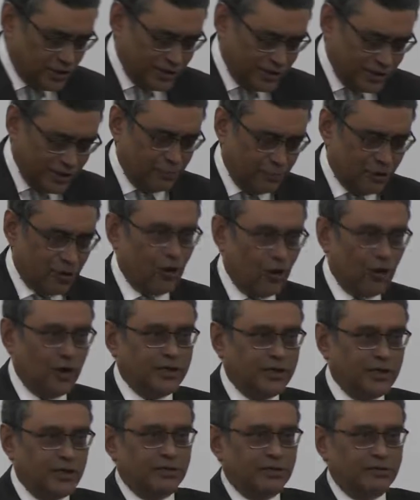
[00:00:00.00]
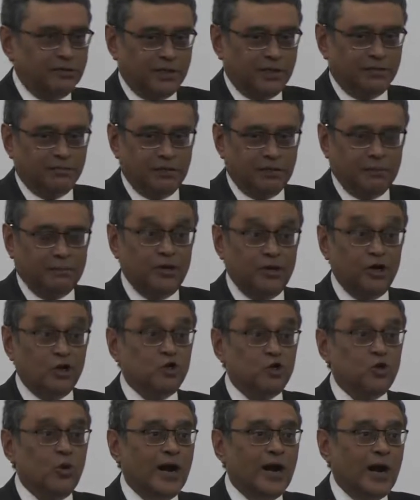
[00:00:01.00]
as they were called, uh, the, uh, you know,
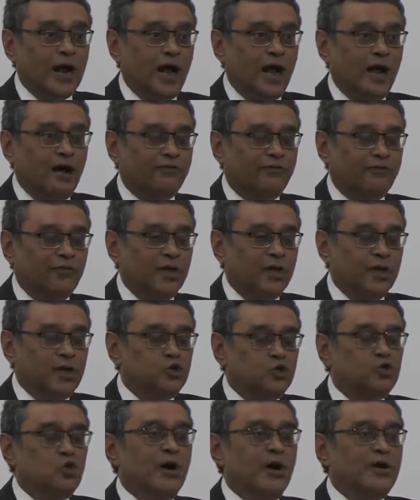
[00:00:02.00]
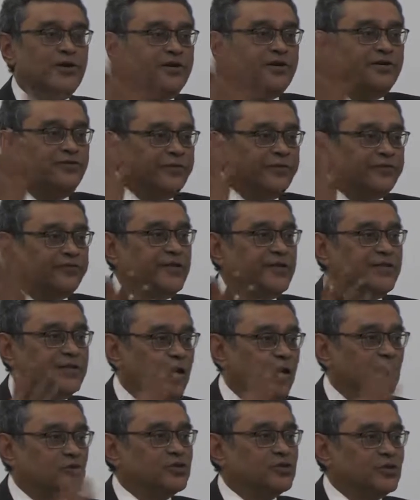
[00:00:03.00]
two and a half
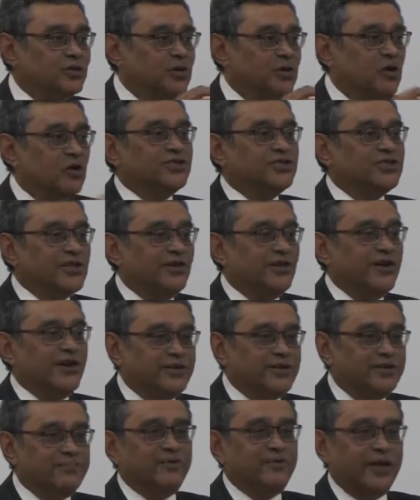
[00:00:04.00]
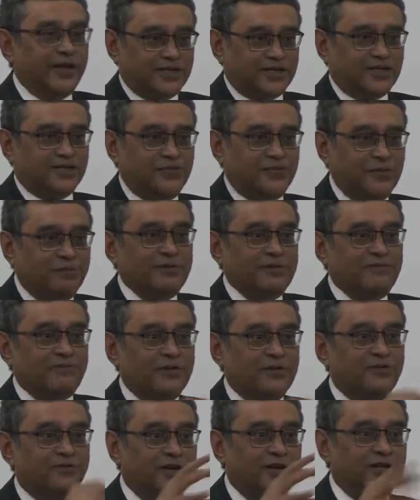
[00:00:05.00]
250,000 consecrated bricks from
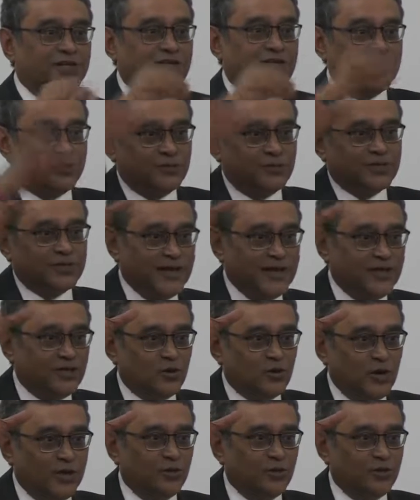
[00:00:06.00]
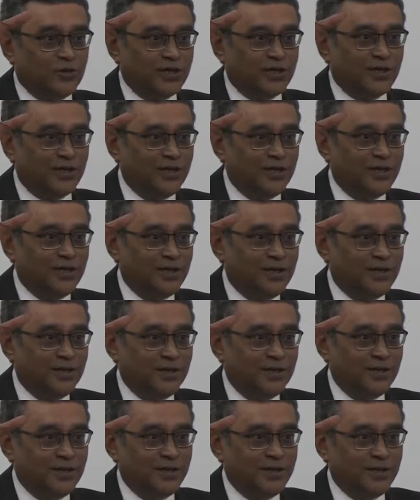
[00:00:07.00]
different villages were sent to Ayodhya.
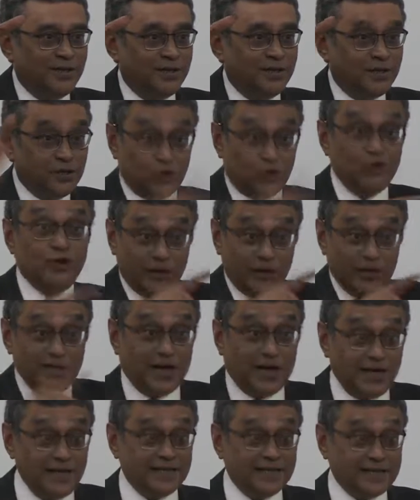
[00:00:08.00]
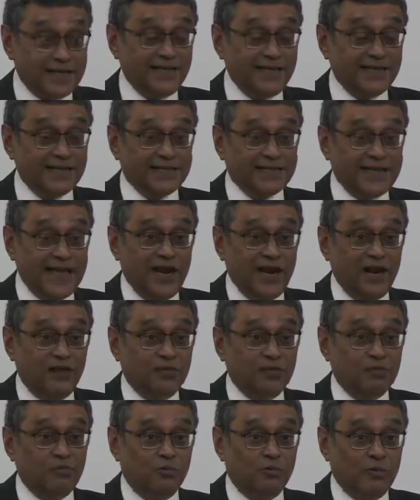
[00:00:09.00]
So you can understand the scale of
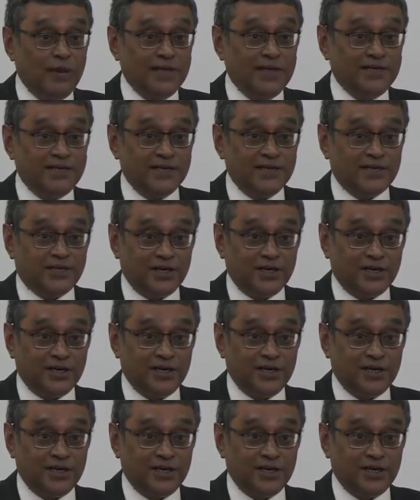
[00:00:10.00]
the mobilization.